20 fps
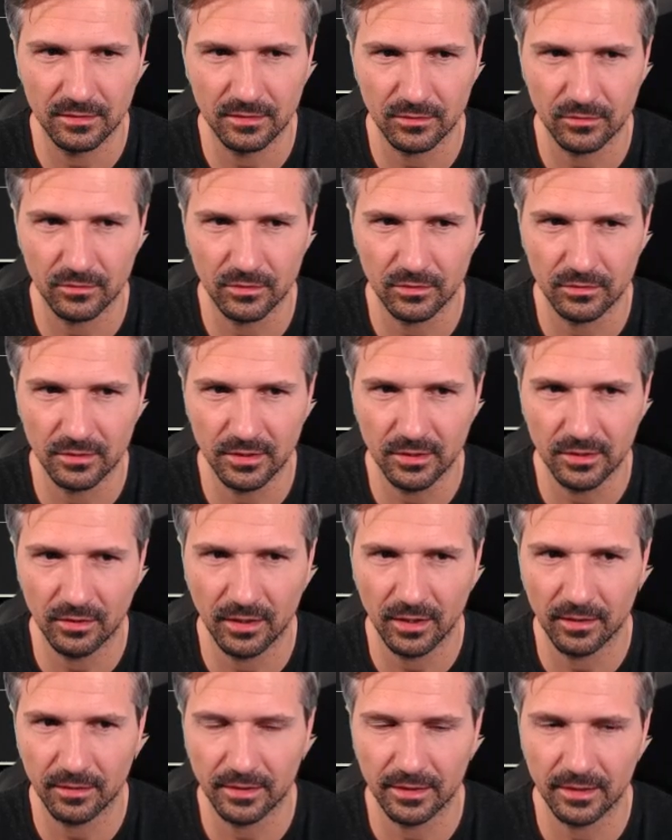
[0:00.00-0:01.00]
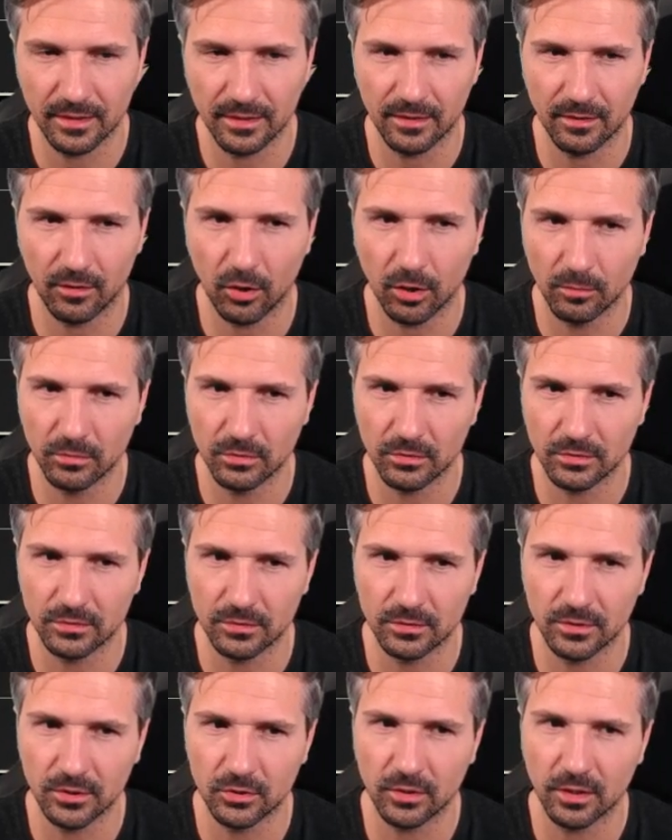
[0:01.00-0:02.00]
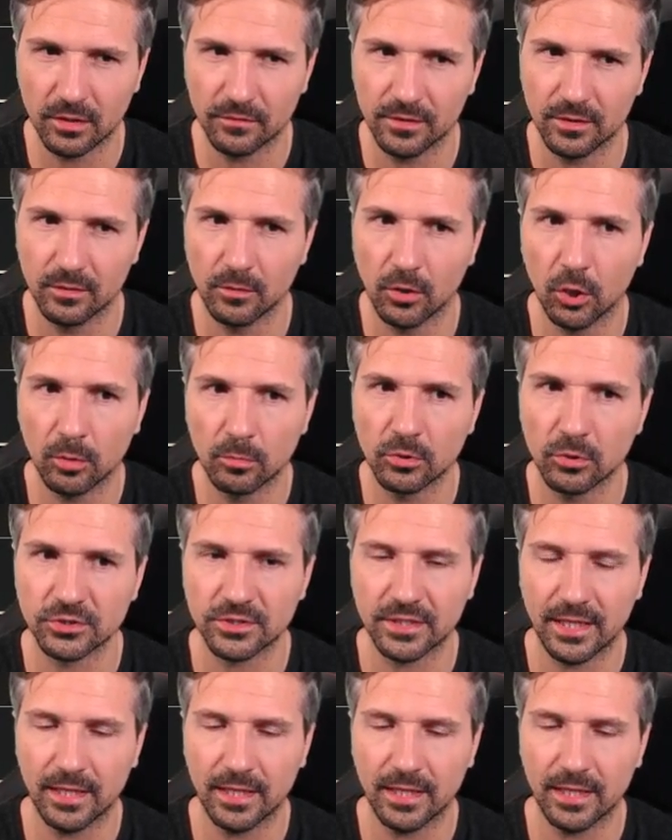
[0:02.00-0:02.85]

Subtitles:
So you need to have an almost